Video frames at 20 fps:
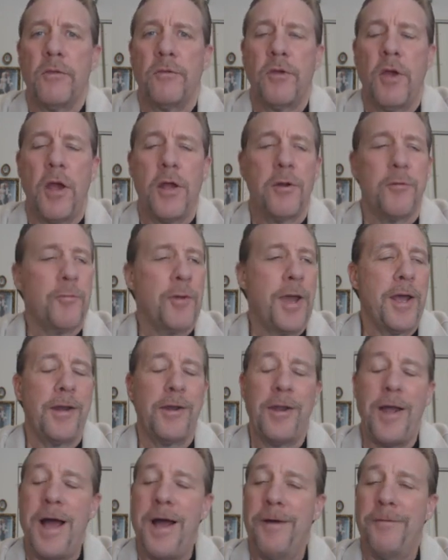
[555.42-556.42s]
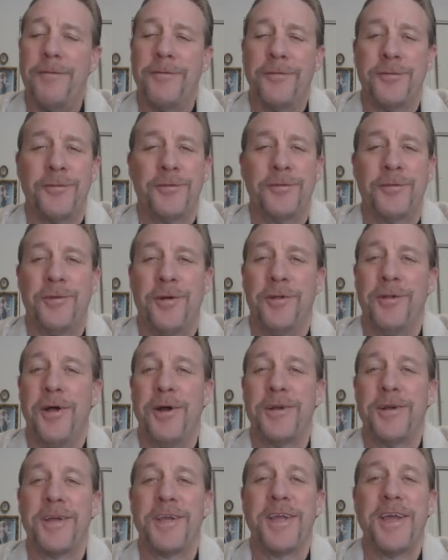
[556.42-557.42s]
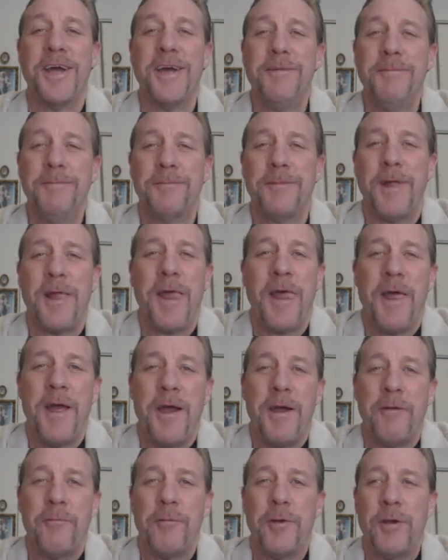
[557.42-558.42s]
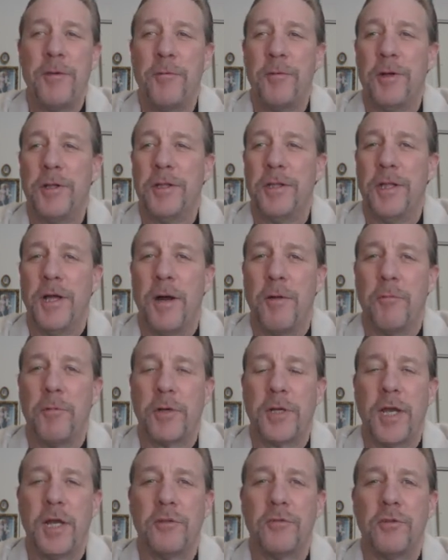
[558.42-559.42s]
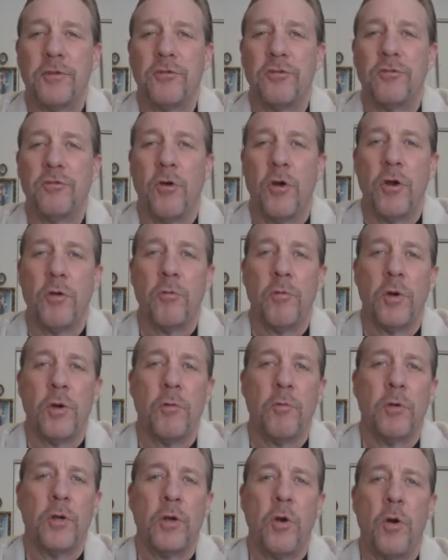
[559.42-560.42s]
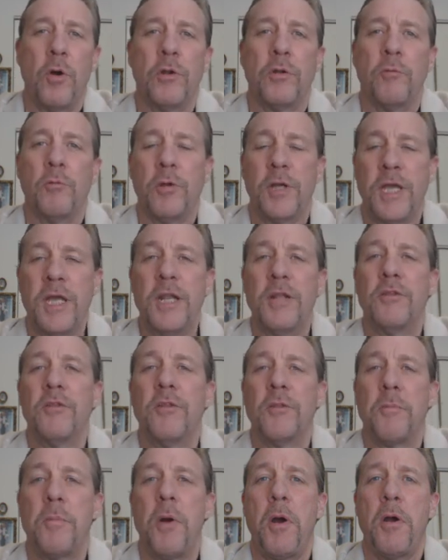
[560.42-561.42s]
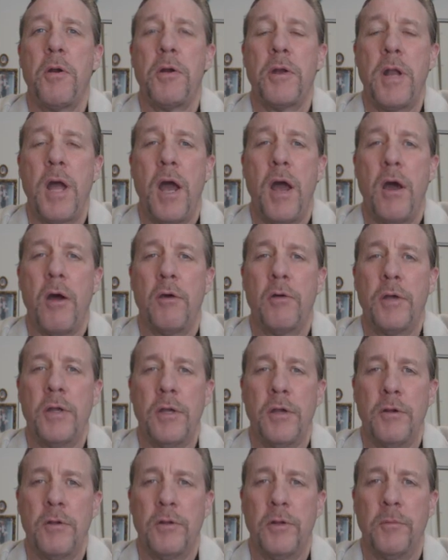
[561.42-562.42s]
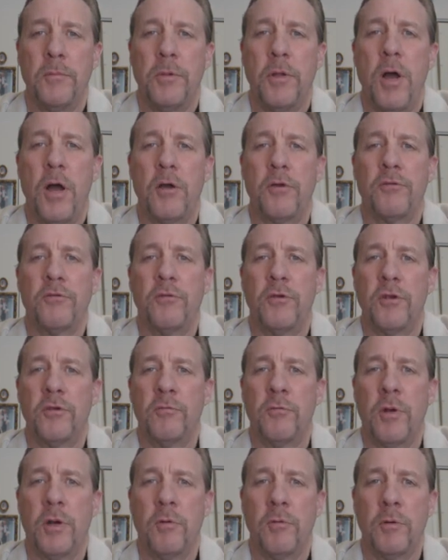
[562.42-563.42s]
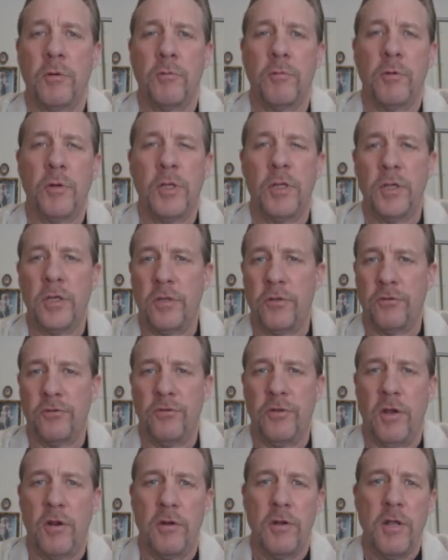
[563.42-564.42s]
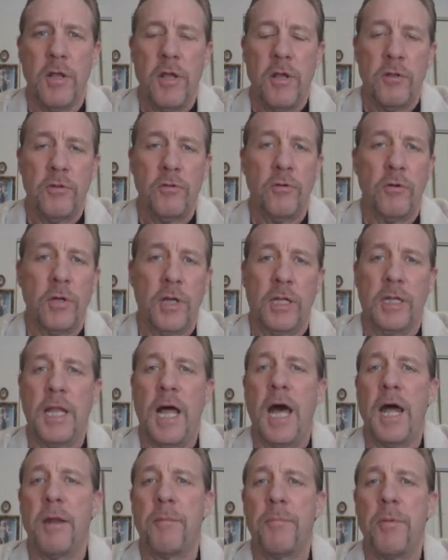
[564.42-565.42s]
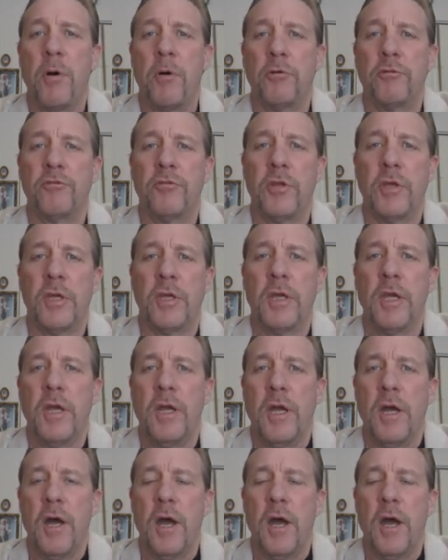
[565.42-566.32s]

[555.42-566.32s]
sorry to rattle off so long again. We'll cut this short. We're getting to the part now here in the blog series where we're really going to start doing a lot of posting